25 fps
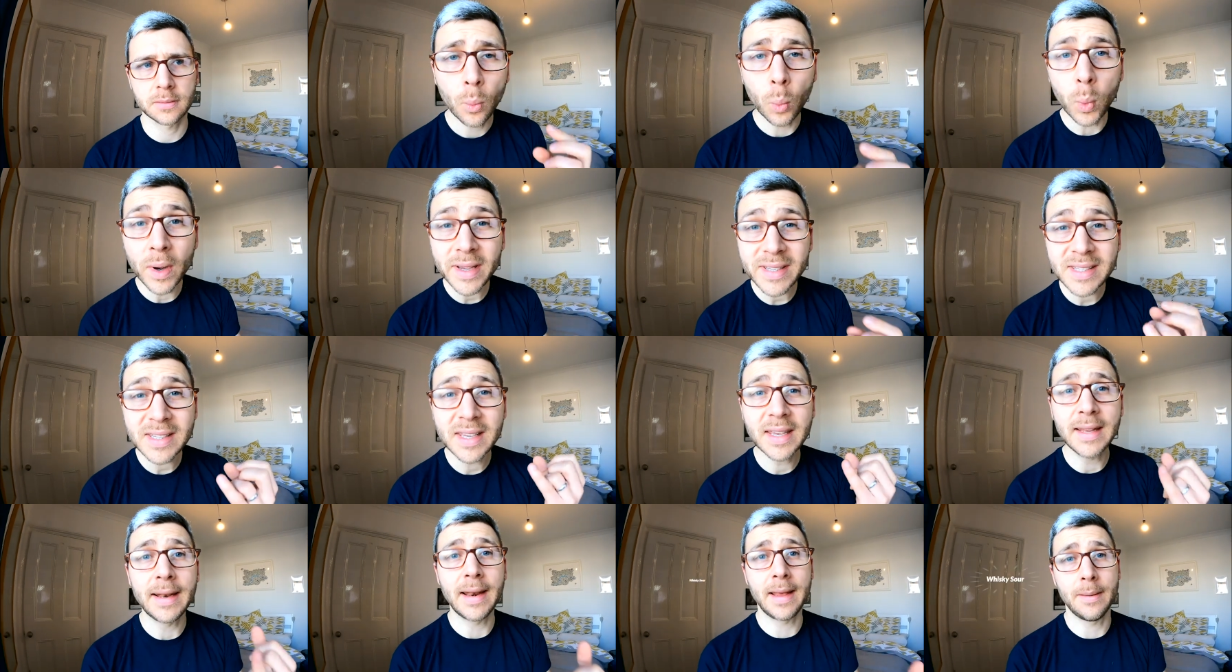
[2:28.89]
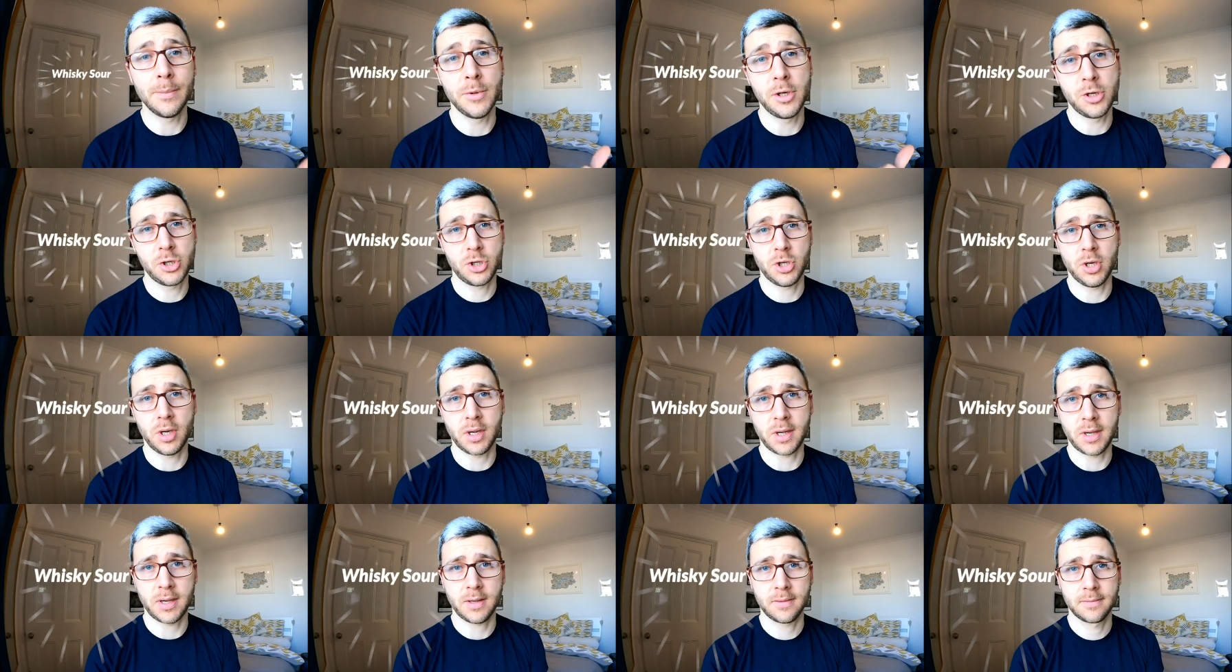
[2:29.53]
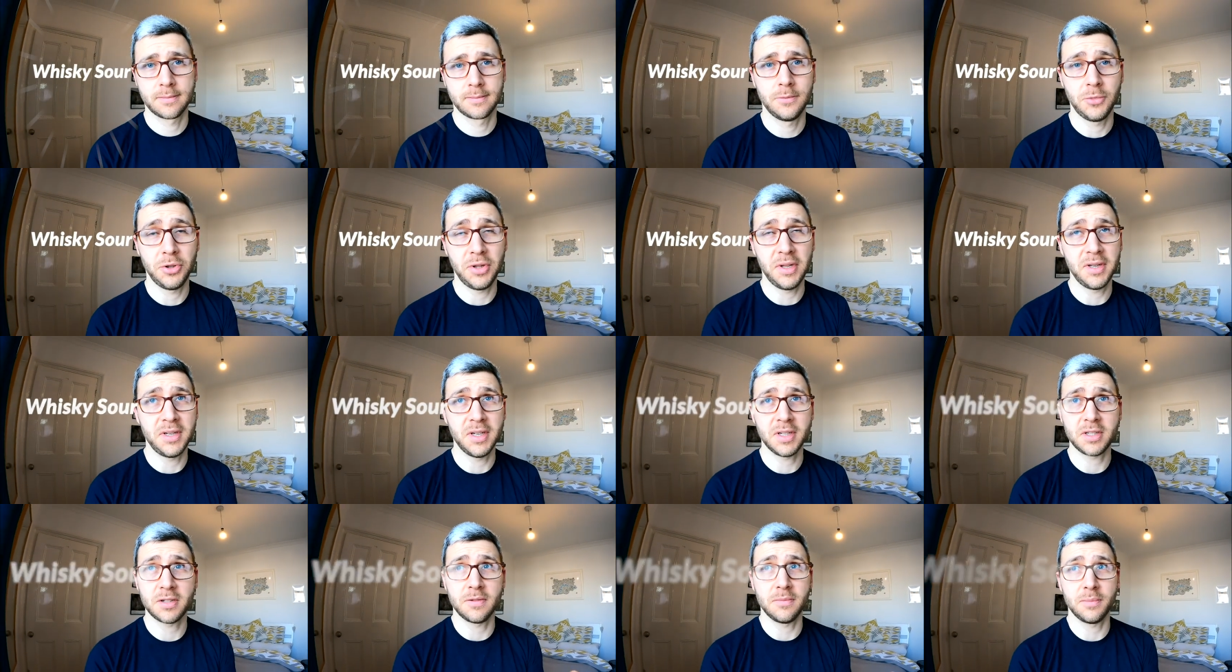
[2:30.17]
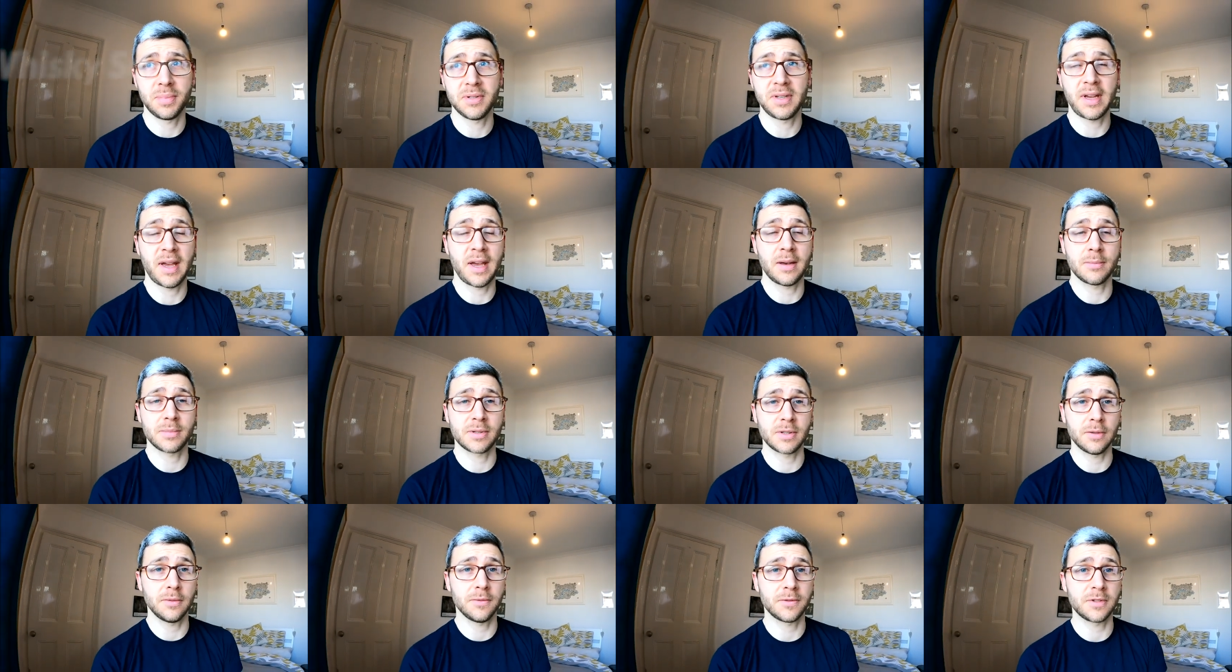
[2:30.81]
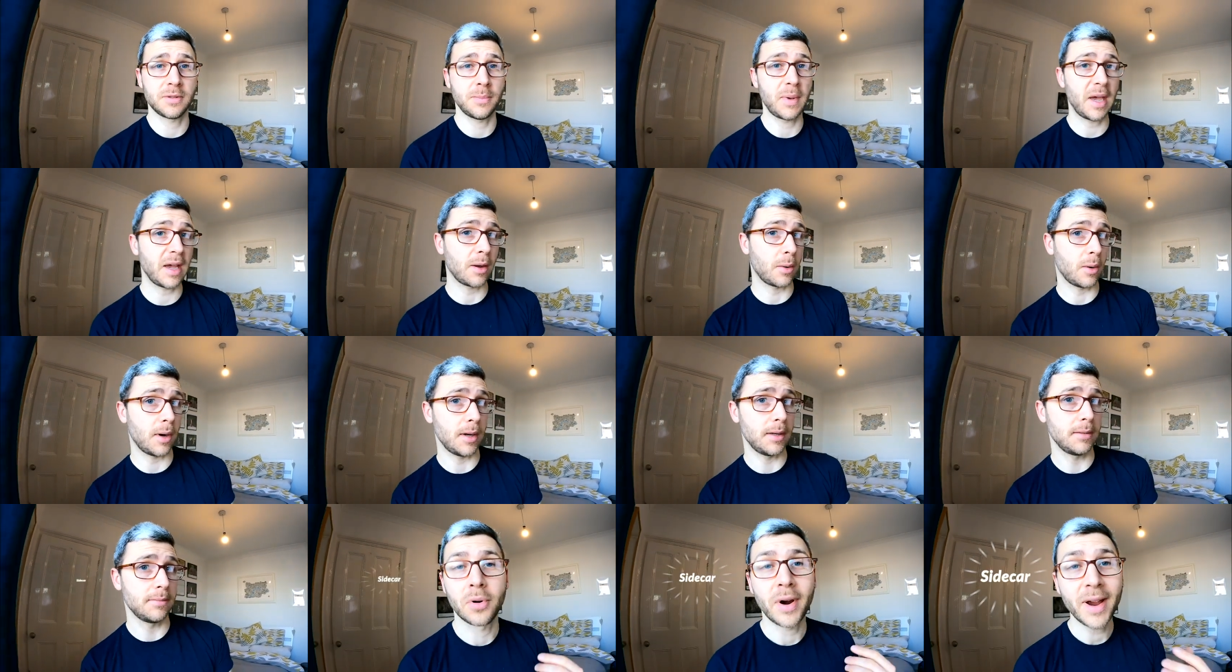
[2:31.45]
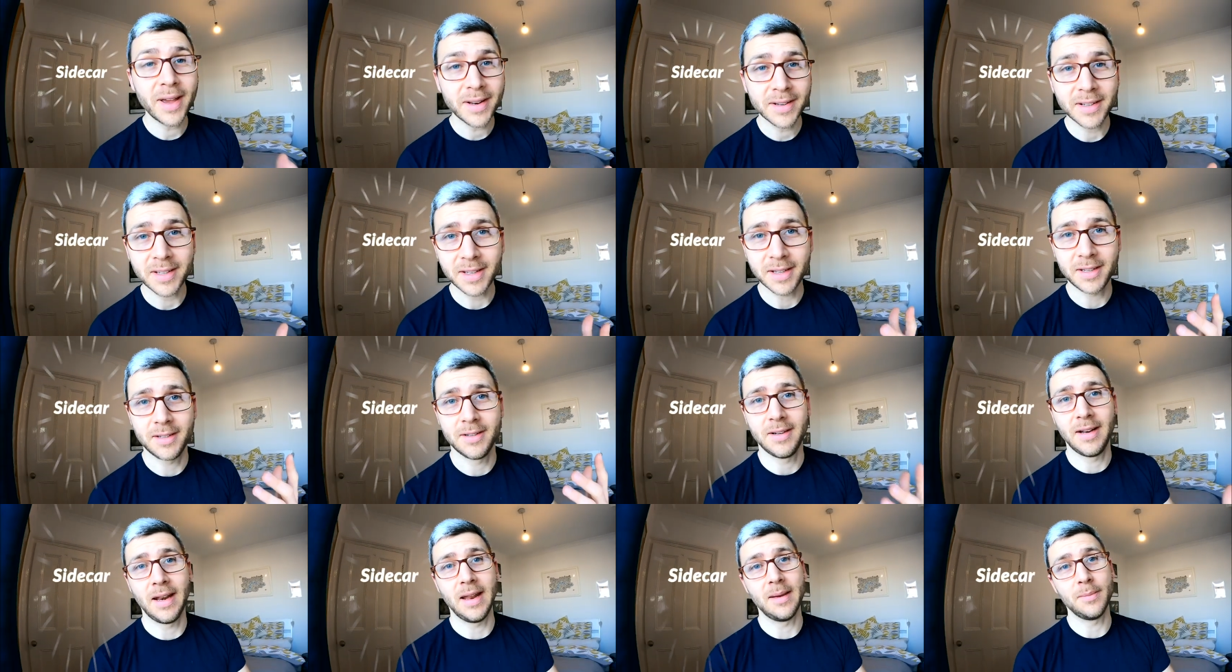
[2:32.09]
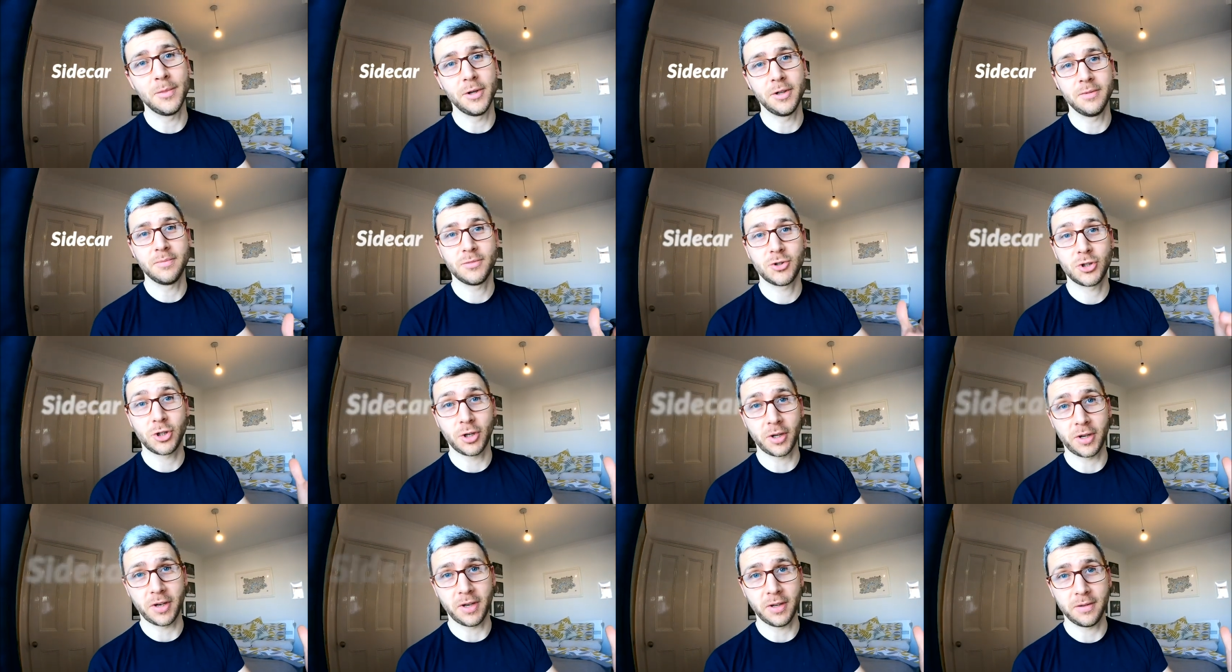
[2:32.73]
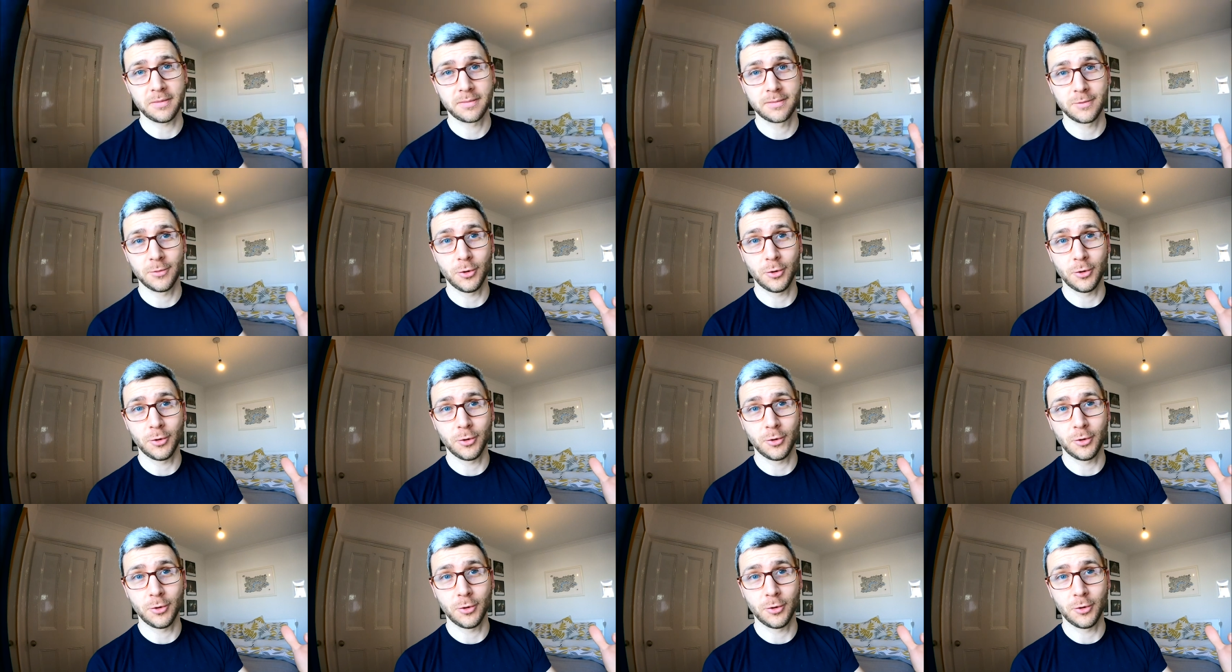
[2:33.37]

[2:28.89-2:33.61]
Whiskey, lemon, sugar addition perhaps of some egg white, brandy, lemon, sugar,